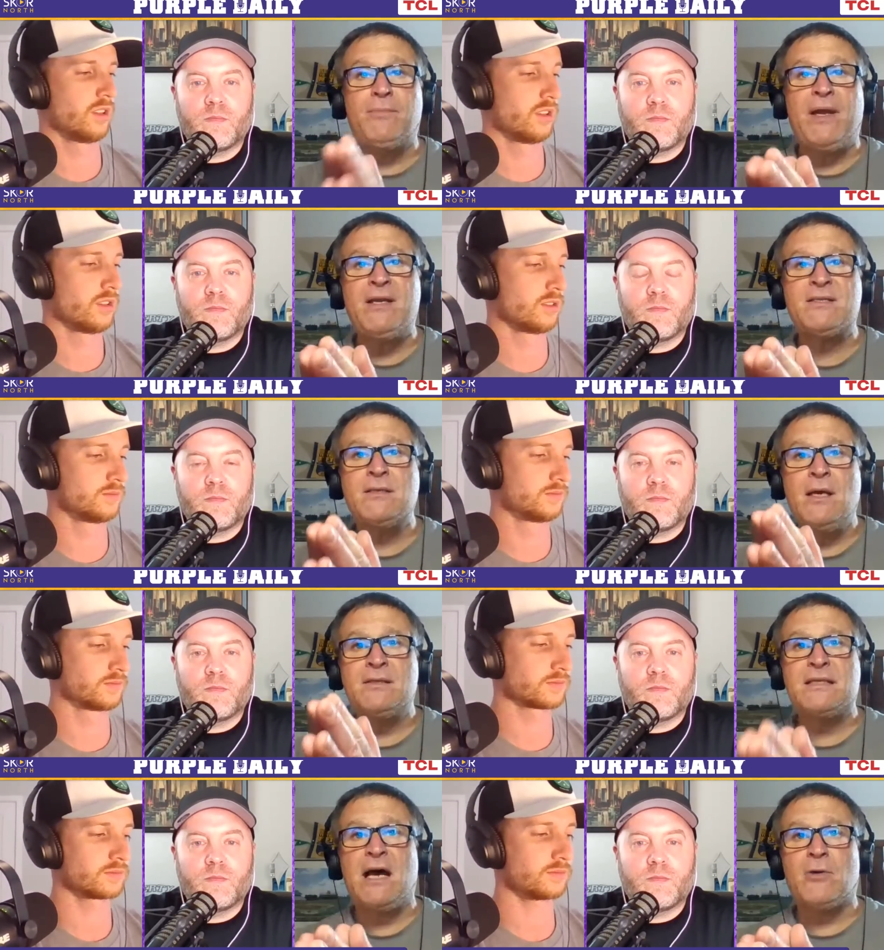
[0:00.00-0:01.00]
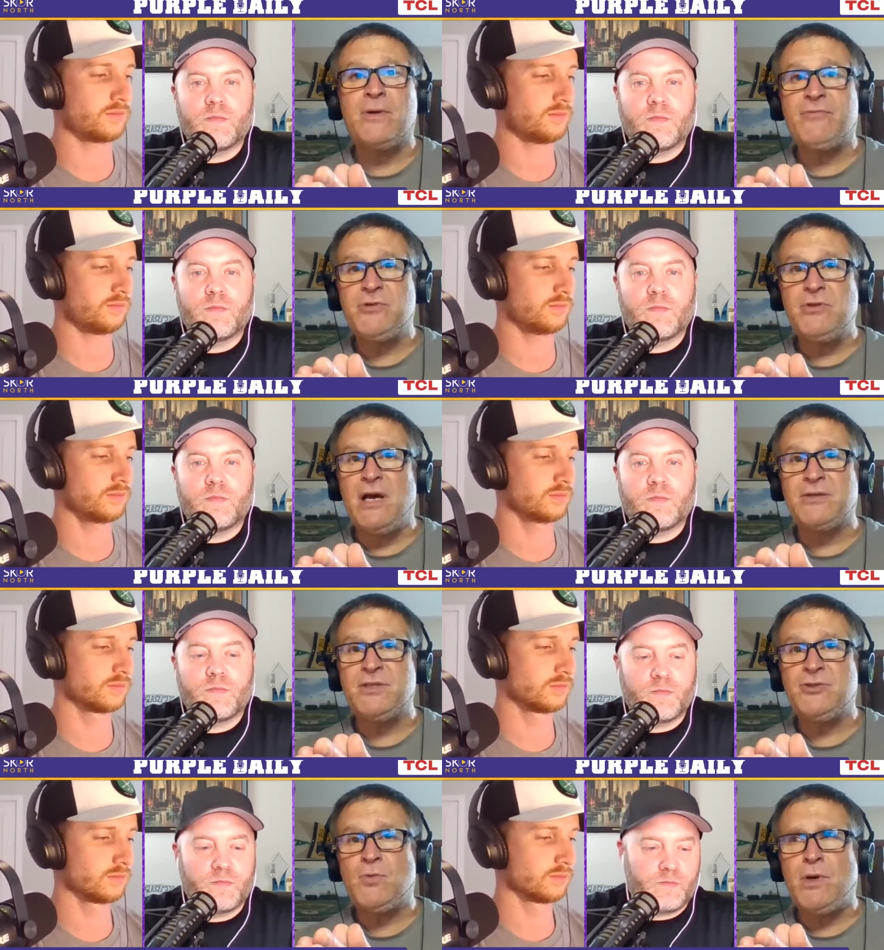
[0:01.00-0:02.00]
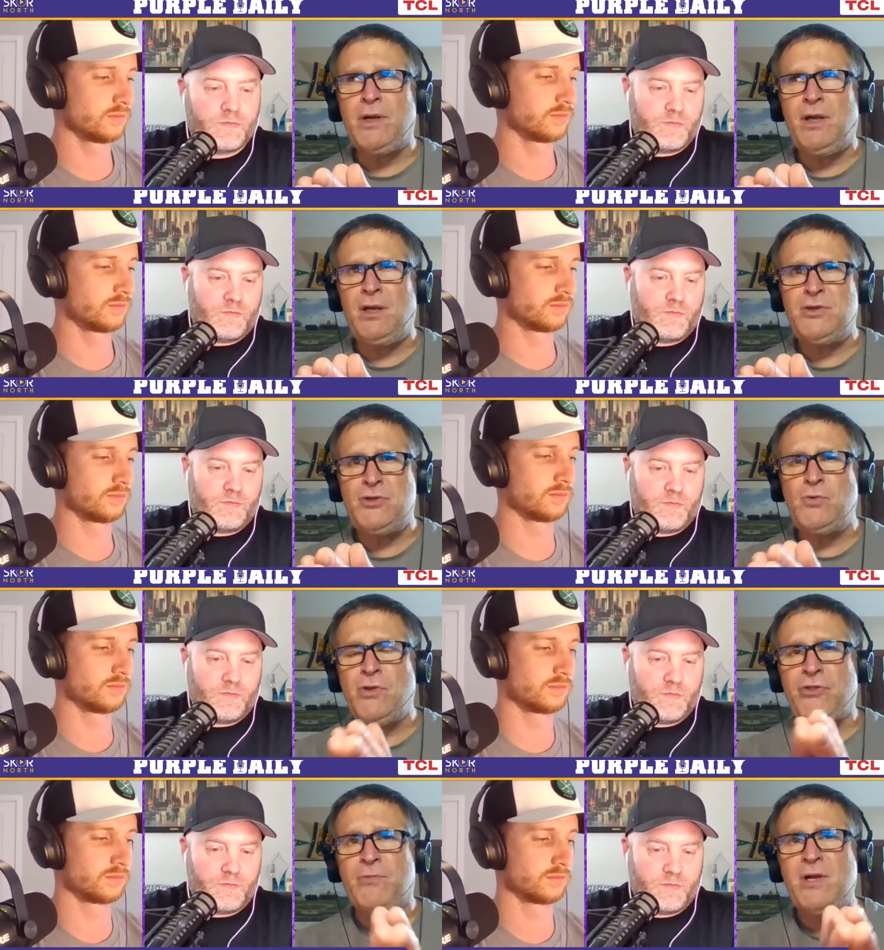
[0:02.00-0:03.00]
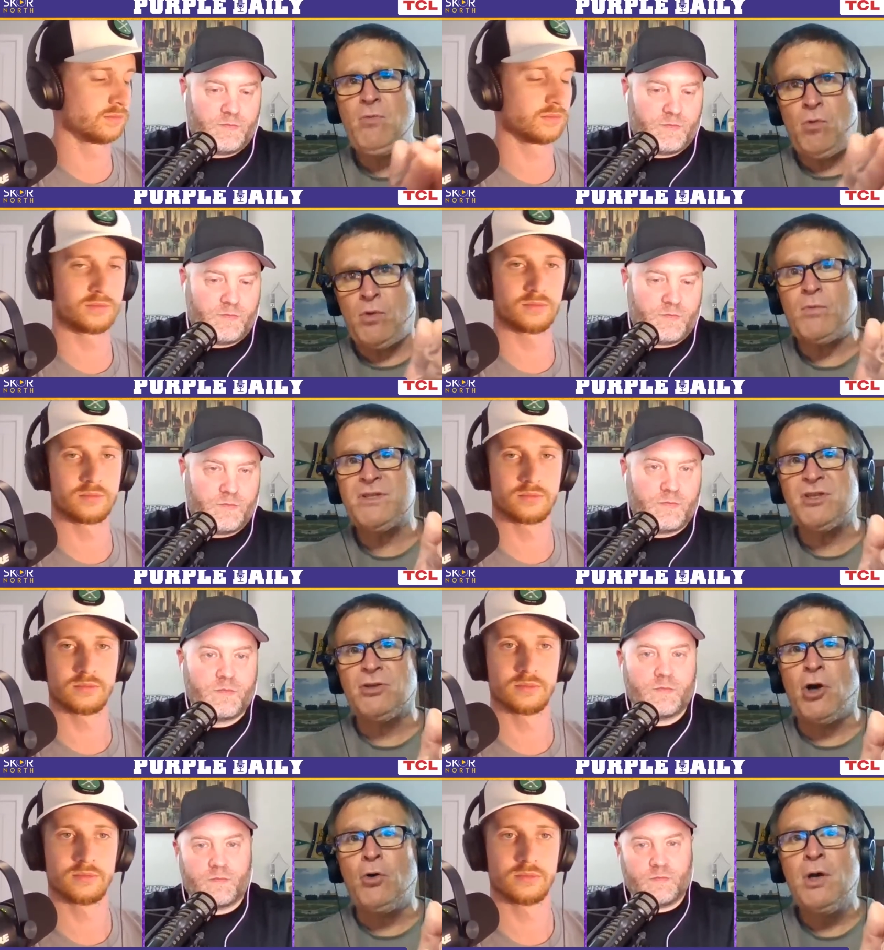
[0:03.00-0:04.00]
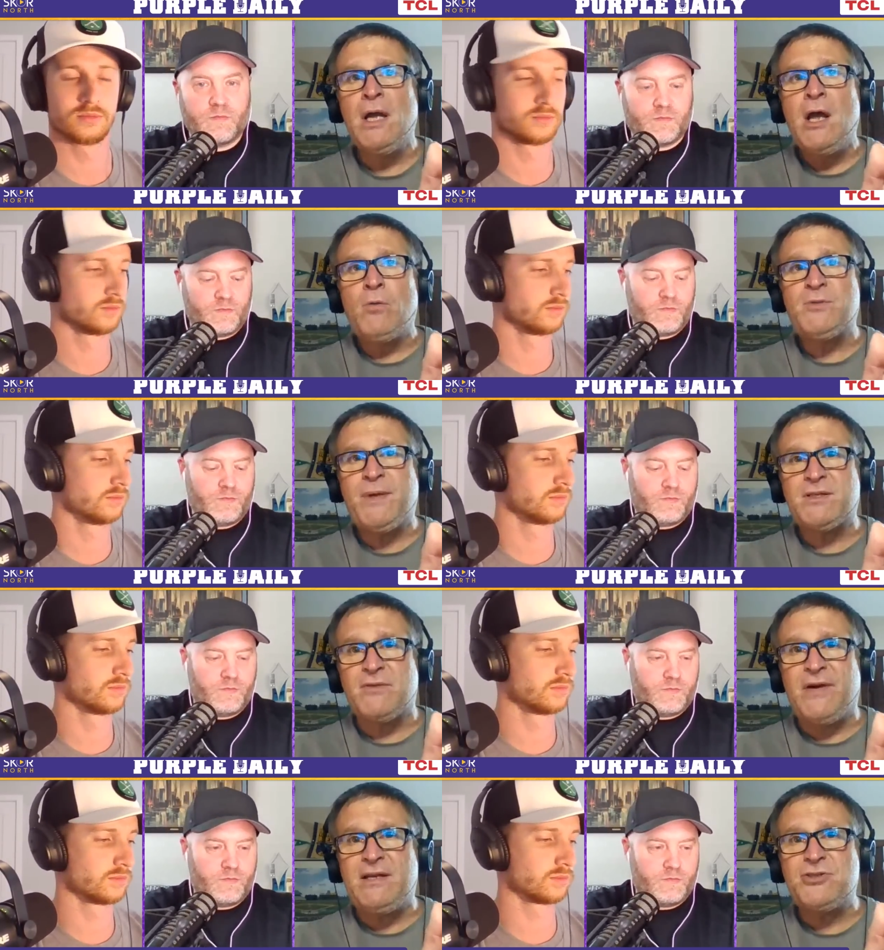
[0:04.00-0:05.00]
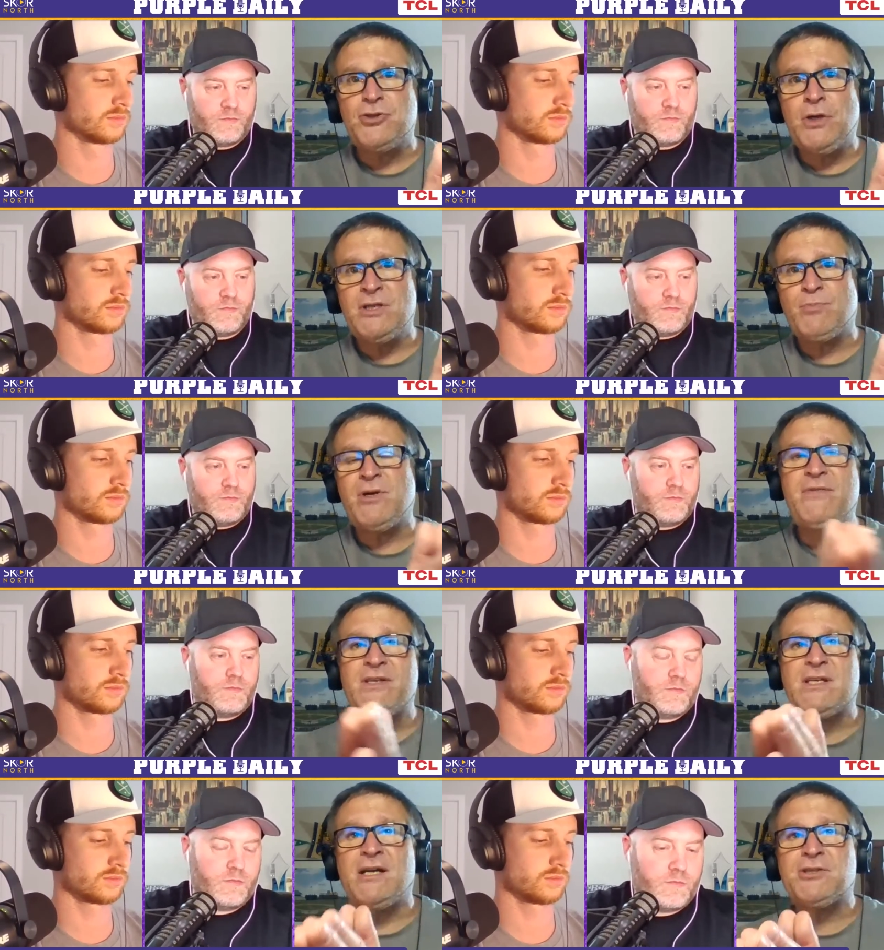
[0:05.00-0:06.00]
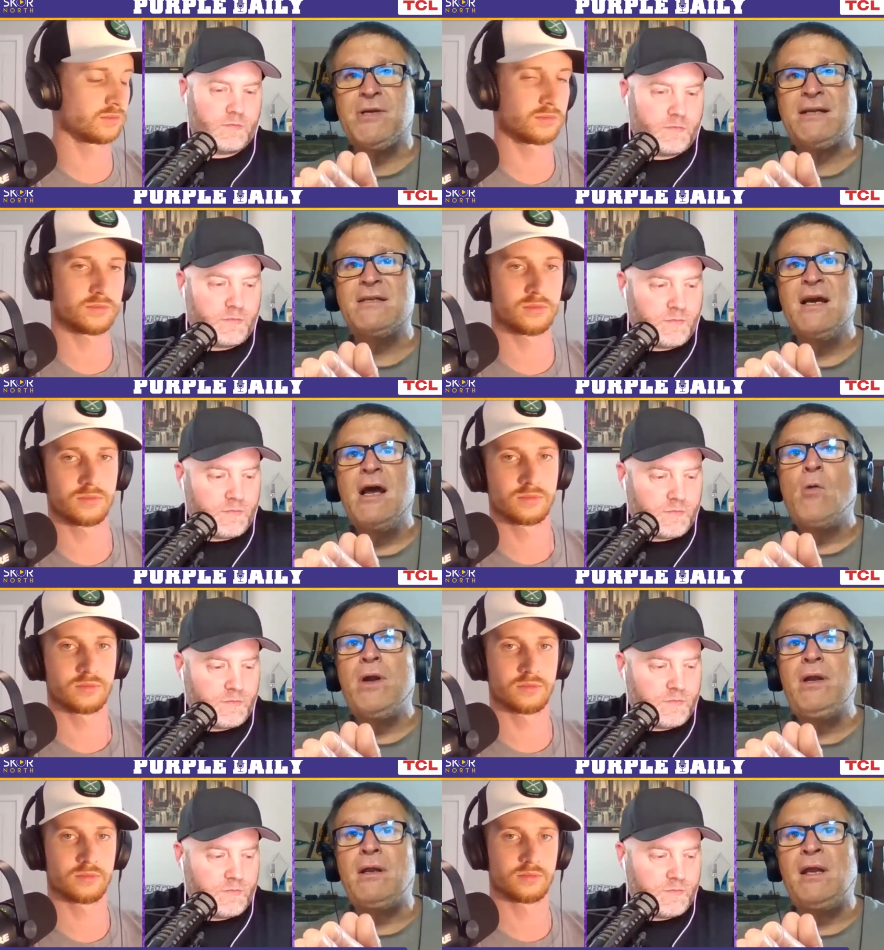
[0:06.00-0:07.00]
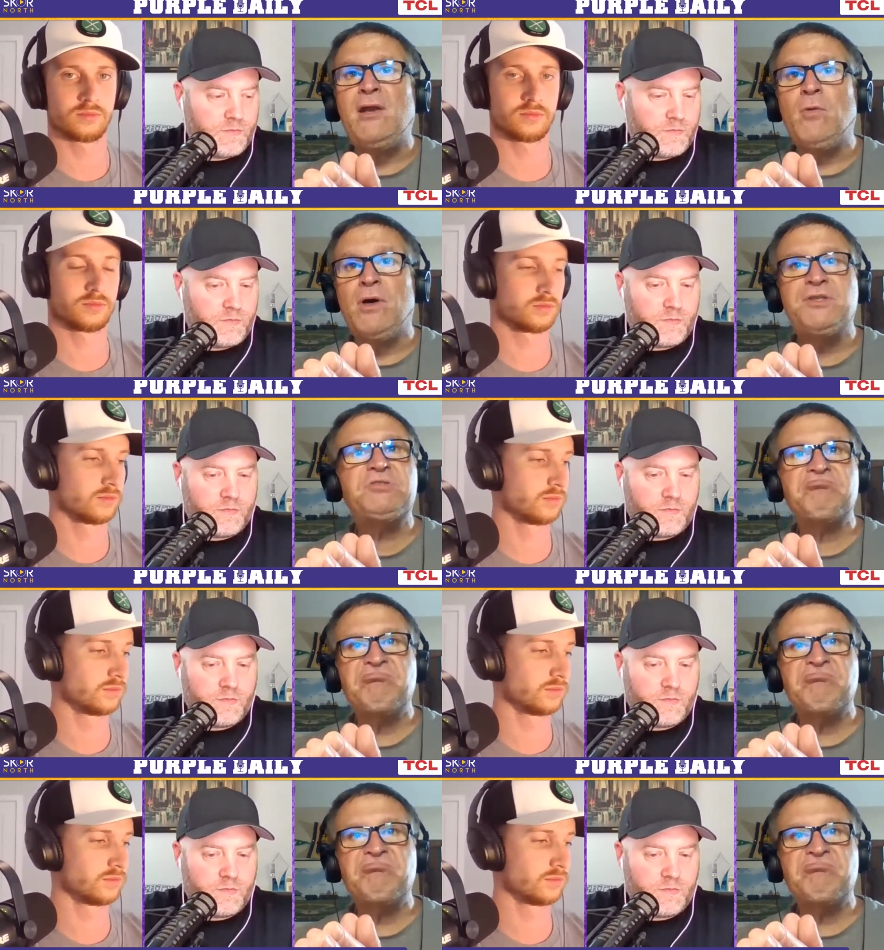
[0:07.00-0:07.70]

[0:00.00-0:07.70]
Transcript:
Speaker 1: base salary for 2022 and three was so low was because the Vikings took his previous contract when he was